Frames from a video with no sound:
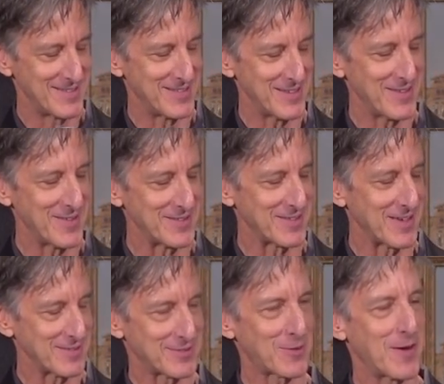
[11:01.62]
you is
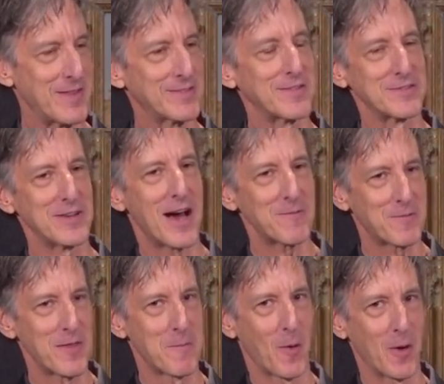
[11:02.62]
a story. This is not
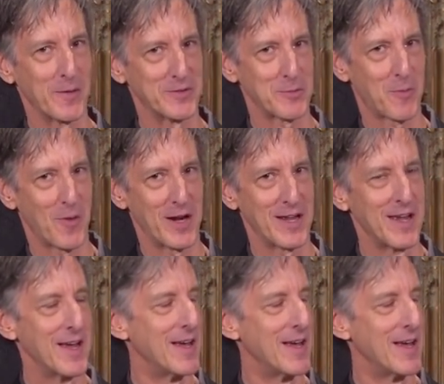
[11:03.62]
from the Borowitz Report.